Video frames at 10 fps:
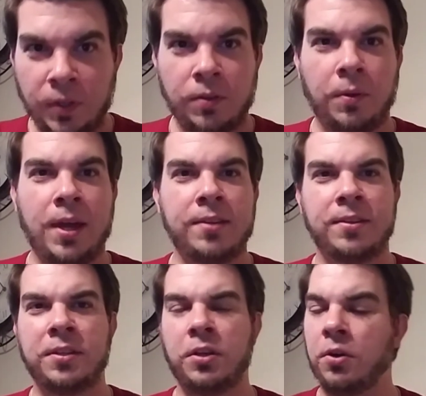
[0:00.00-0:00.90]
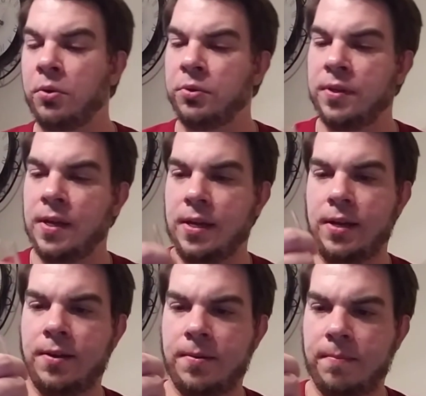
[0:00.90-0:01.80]
So guys, on the nose,
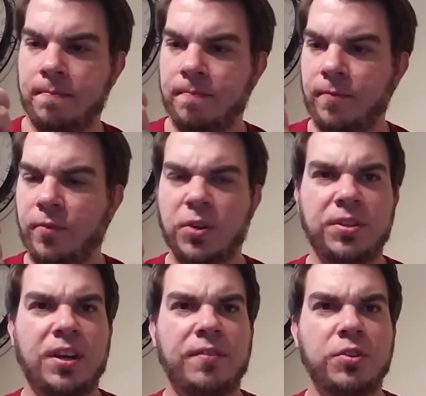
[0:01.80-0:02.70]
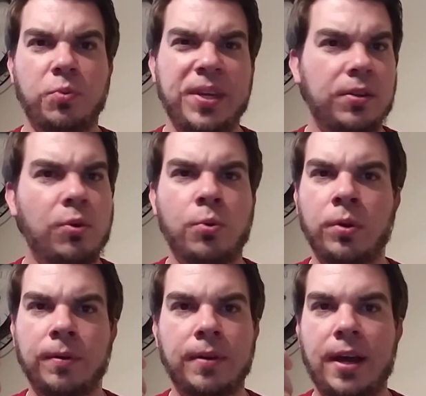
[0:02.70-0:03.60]
first off, sweet
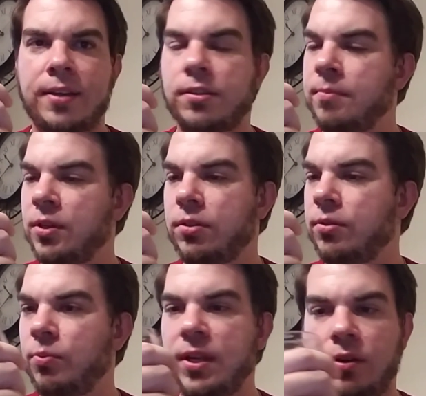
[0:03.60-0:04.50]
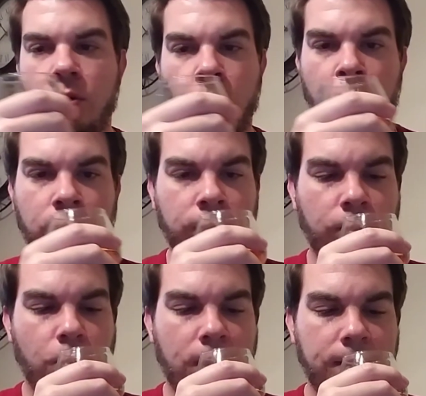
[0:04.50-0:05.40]
corn. I smell sweet corn
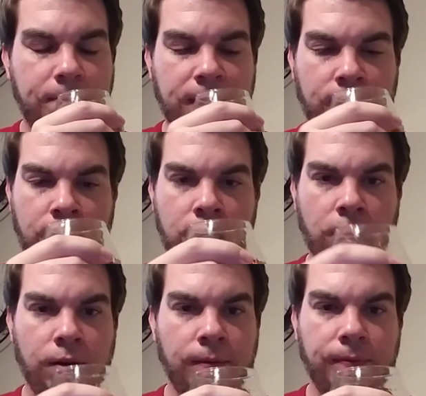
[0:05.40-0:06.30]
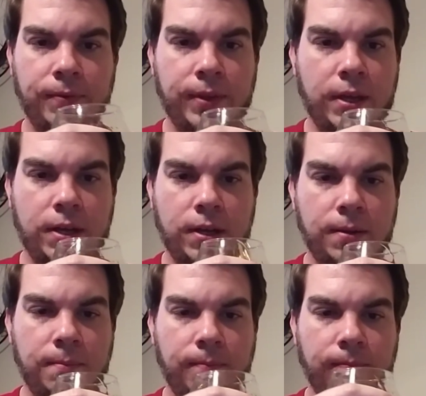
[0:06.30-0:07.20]
quite a bit in here.
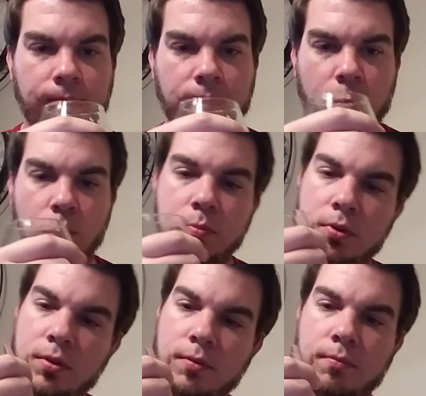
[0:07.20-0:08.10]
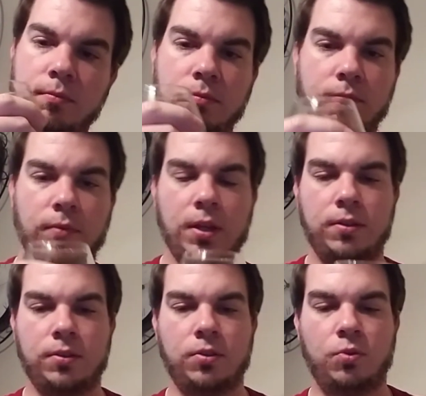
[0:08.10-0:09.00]
Oops. It's
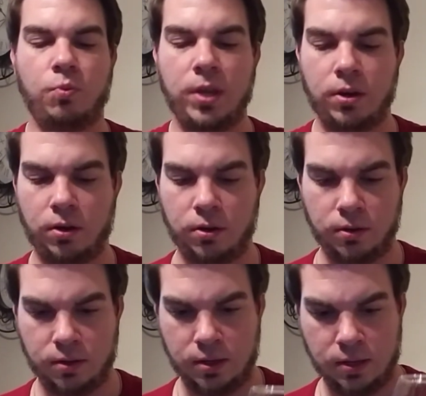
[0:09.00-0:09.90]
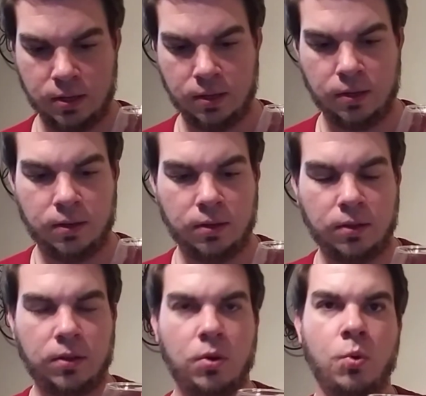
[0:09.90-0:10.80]
a sweeter
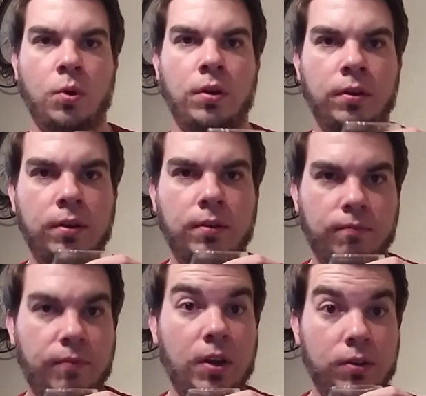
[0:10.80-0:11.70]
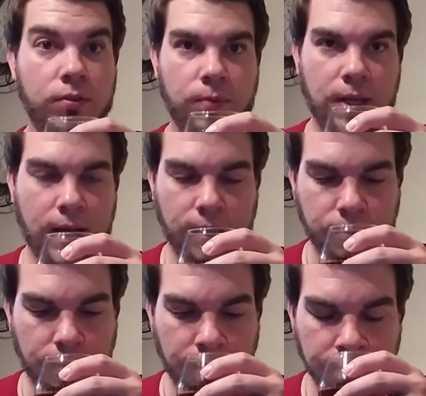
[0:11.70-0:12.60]
corn. Very sweet, actually.